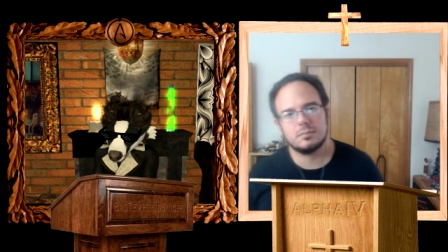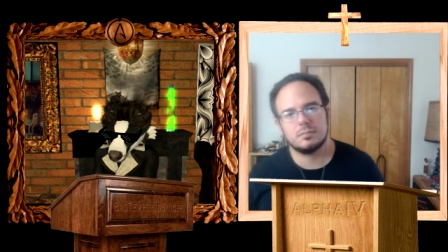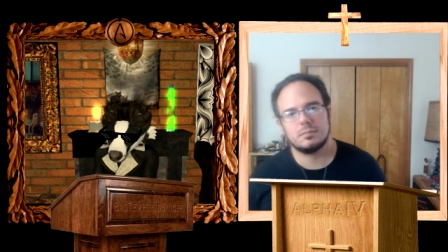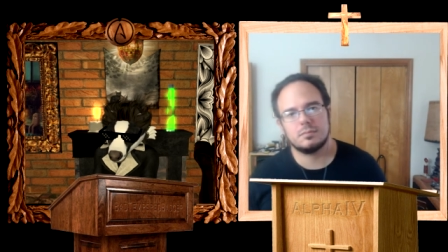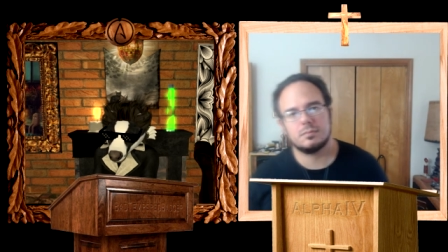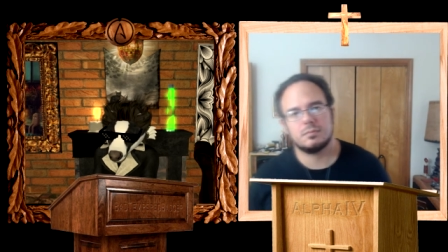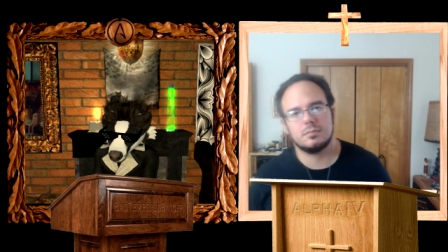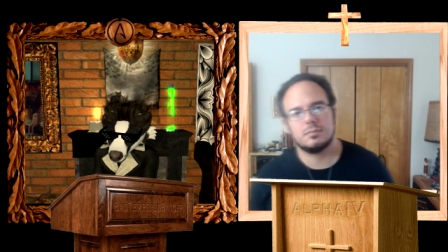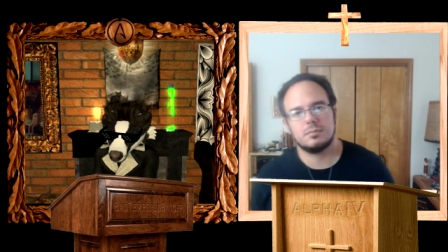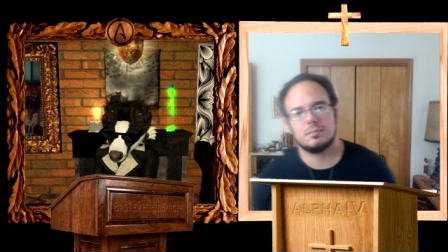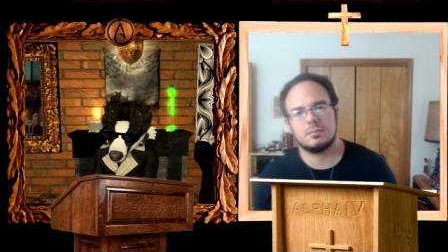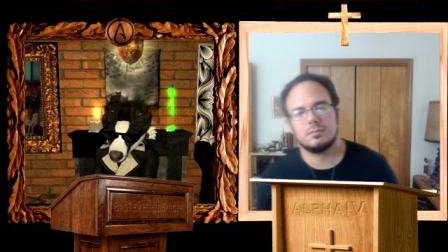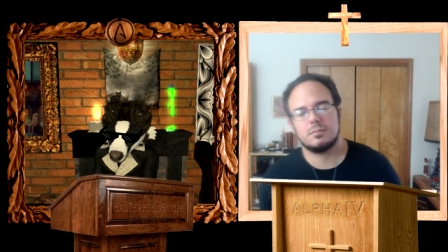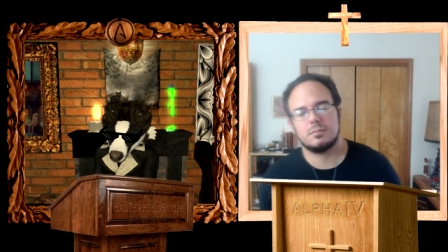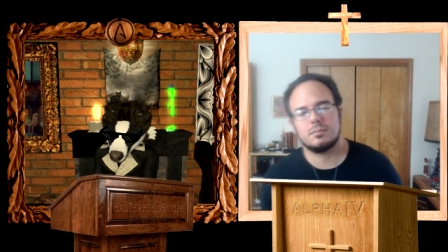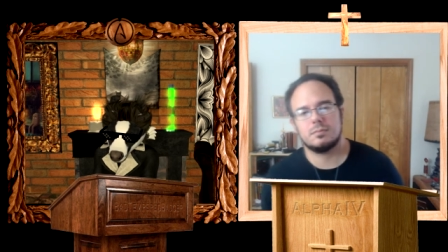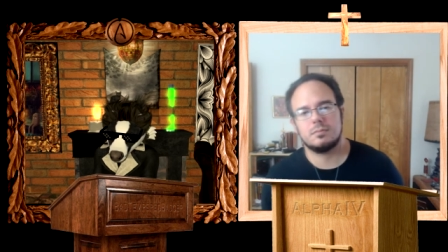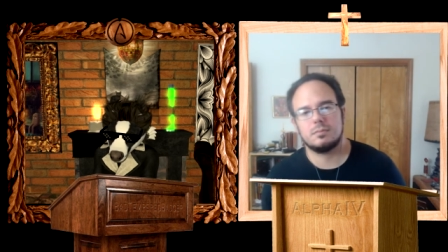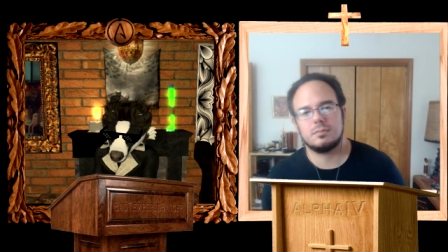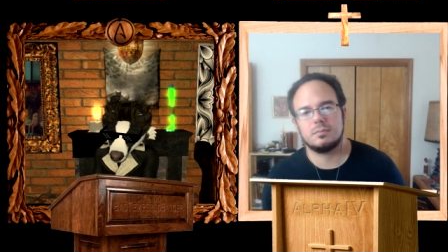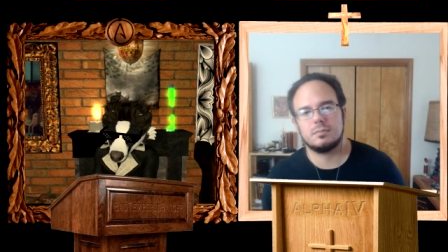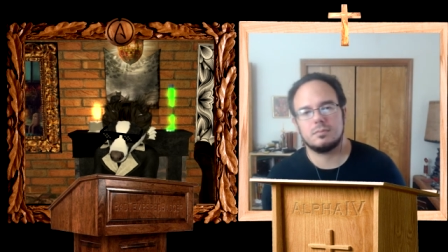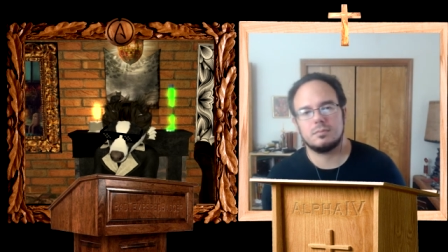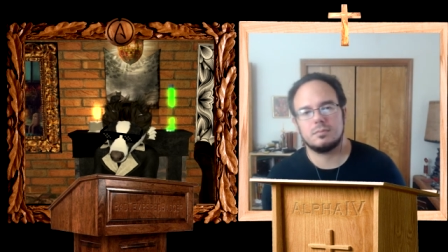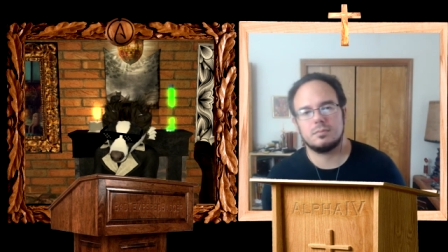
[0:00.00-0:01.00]
or whether
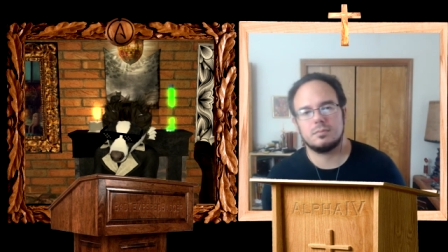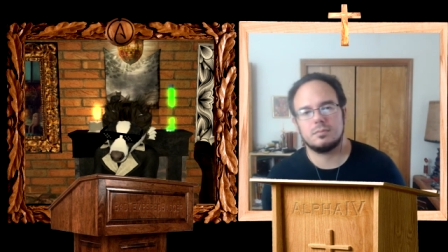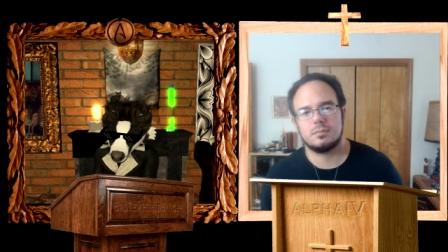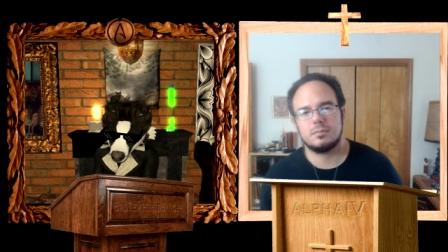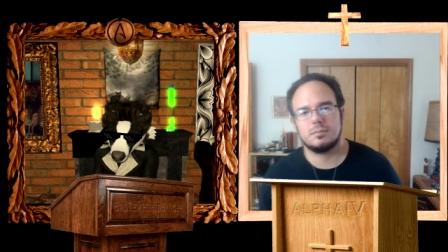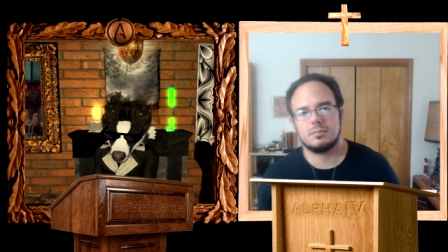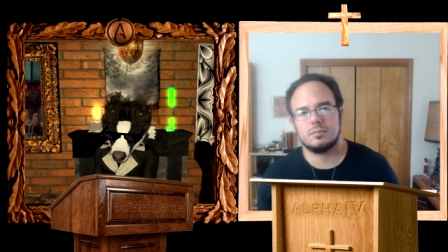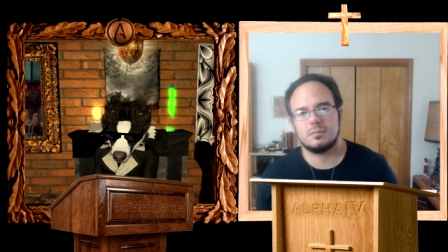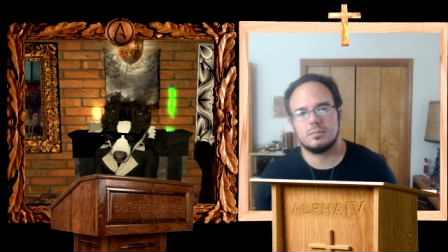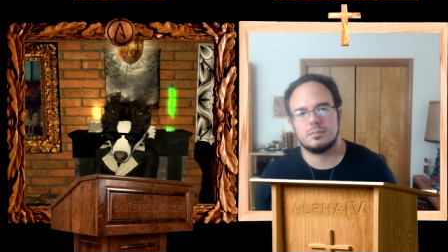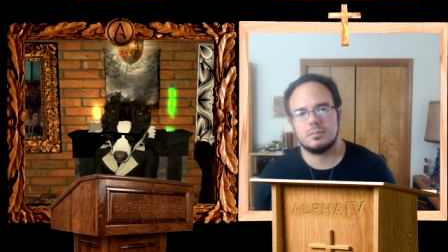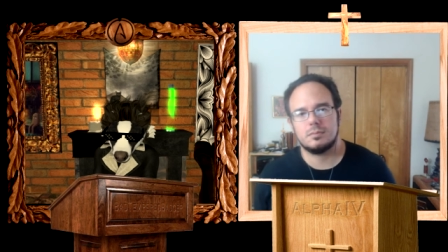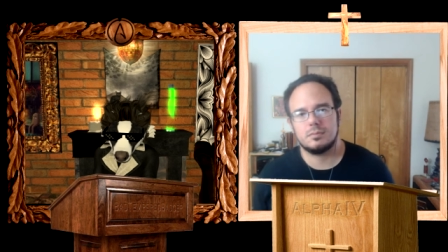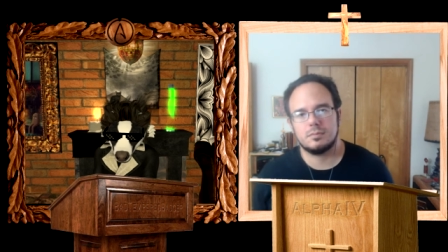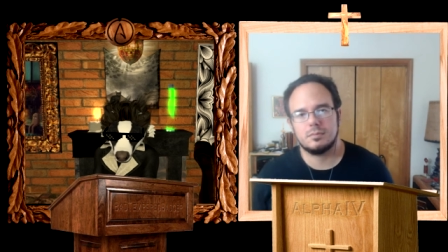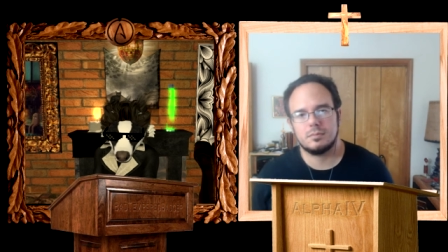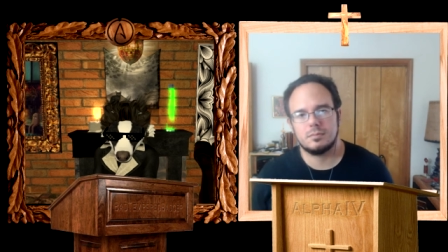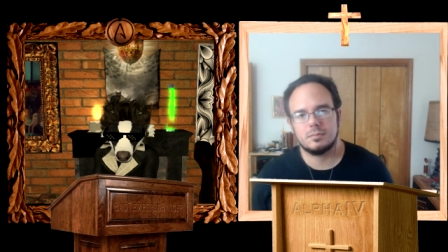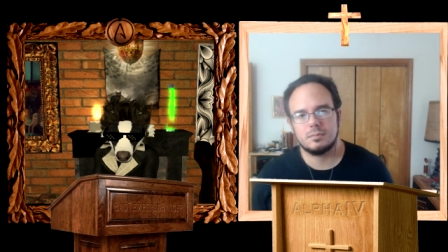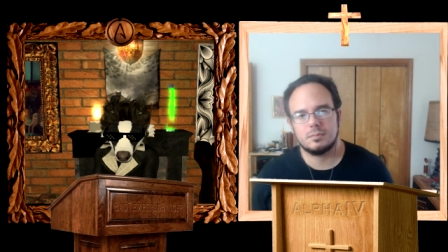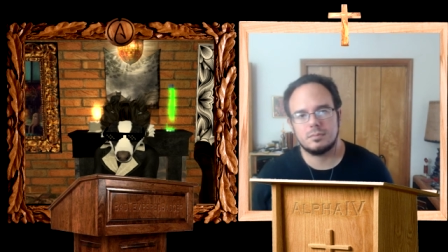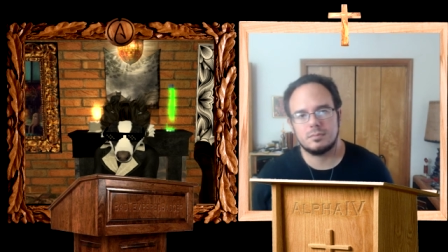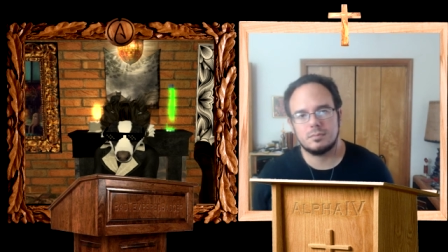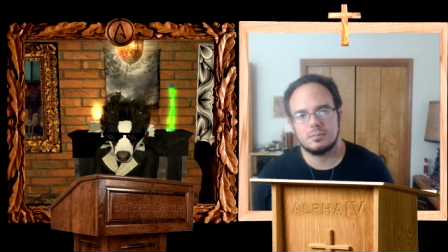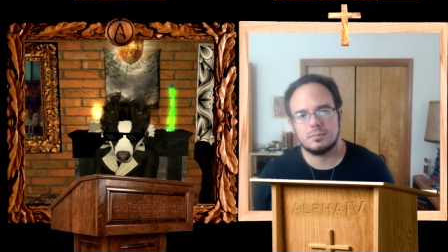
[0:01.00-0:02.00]
that's a subconscious thing
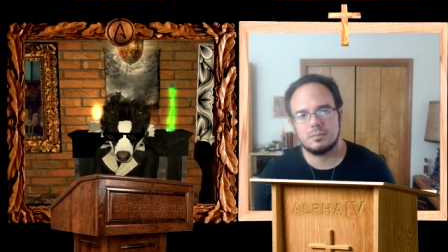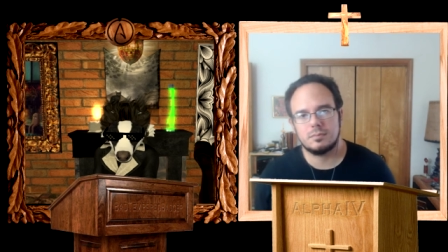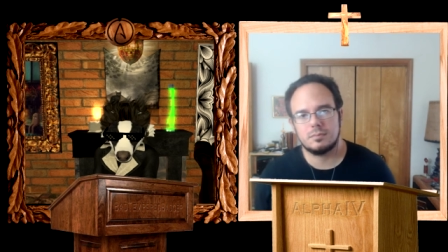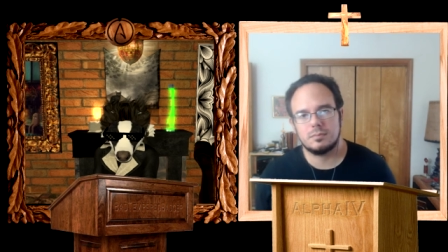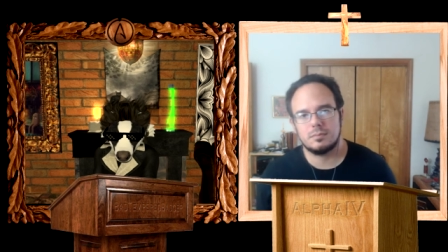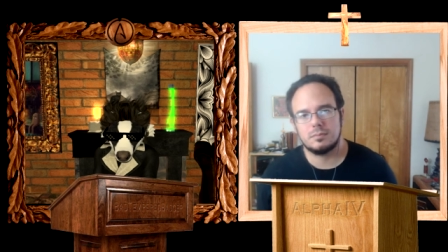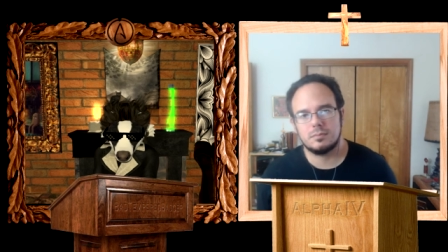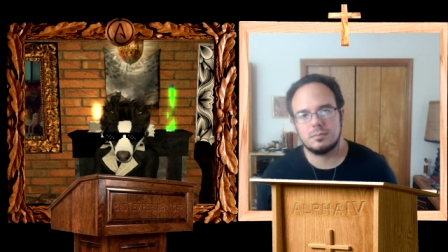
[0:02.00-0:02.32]
for them,